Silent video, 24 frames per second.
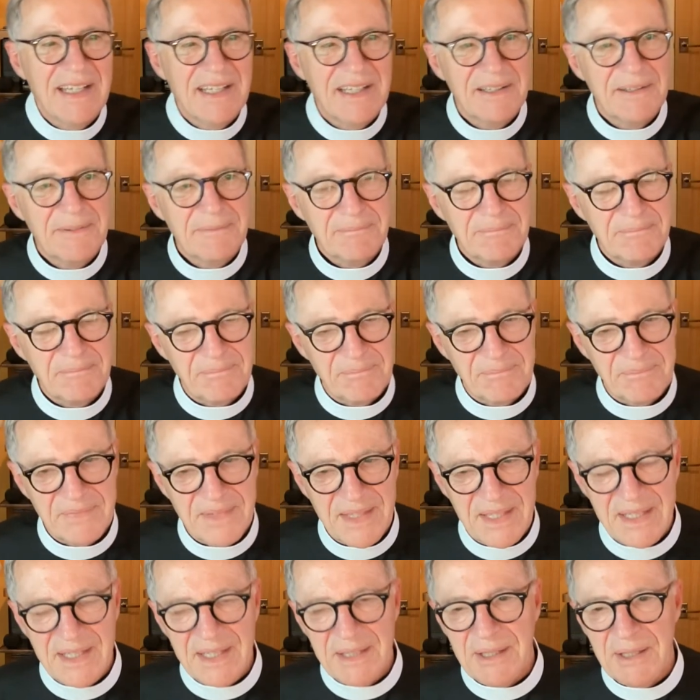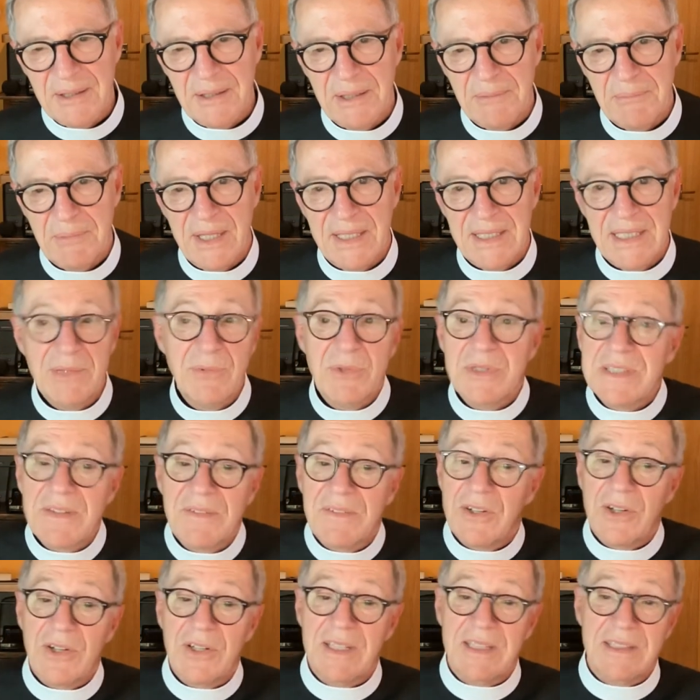um, uh, but he
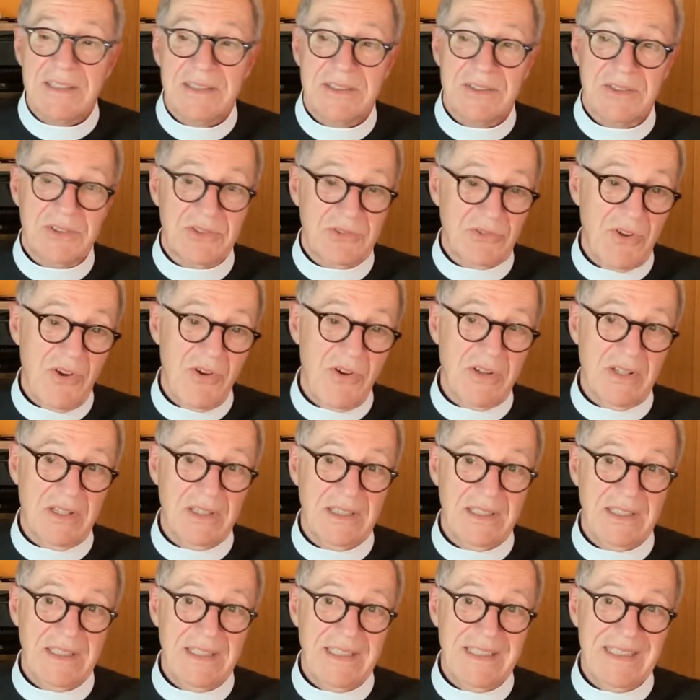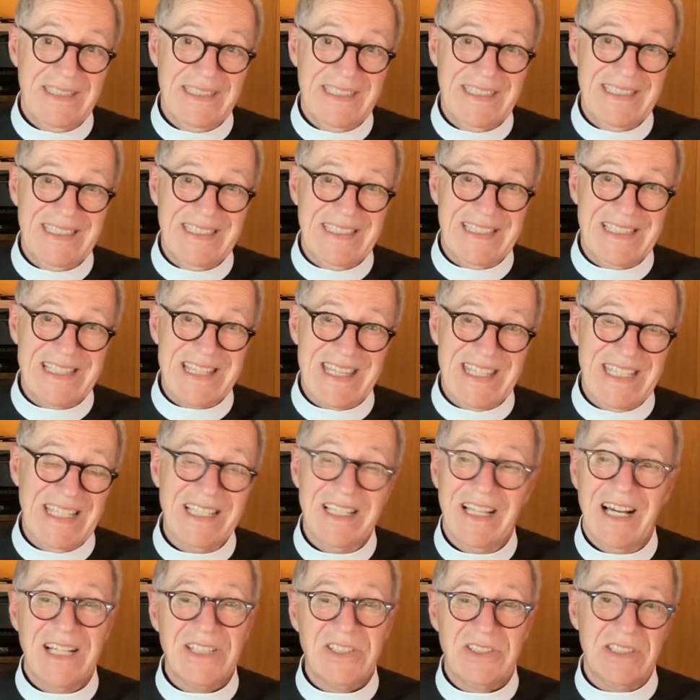was very strongly
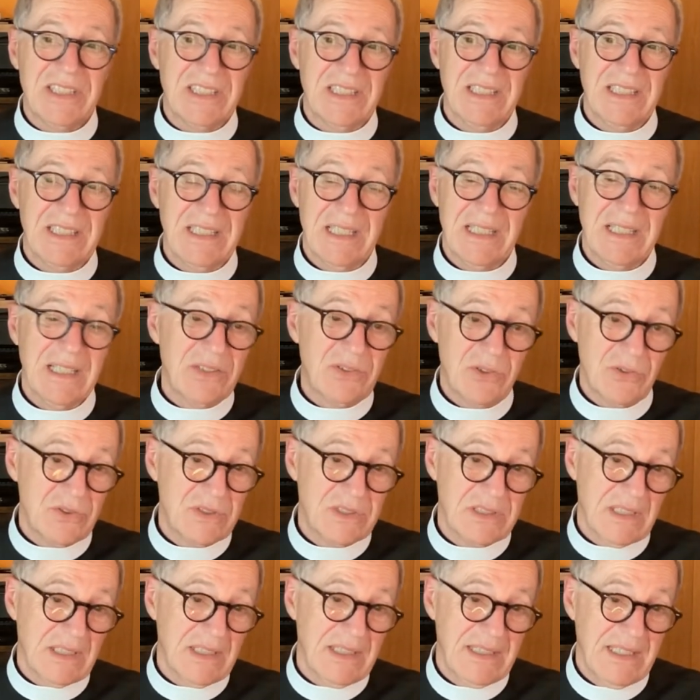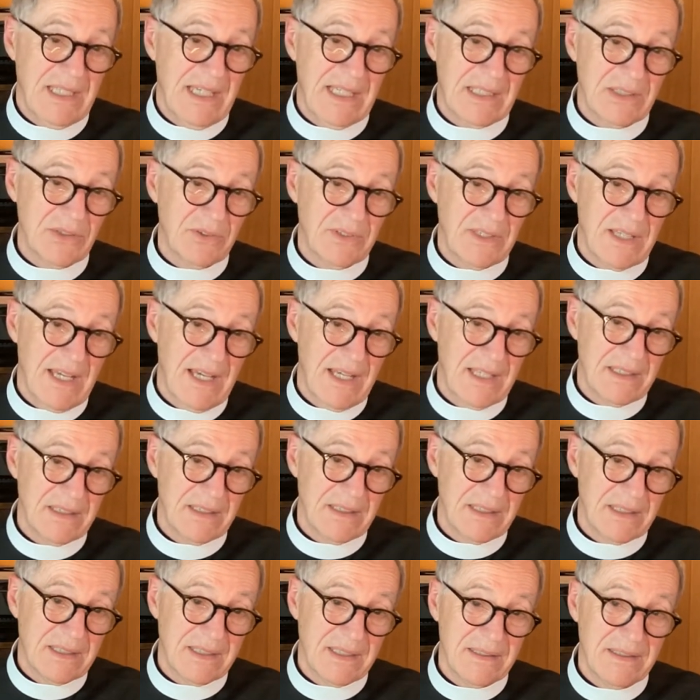theologically and liturgically Anglo-Catholic.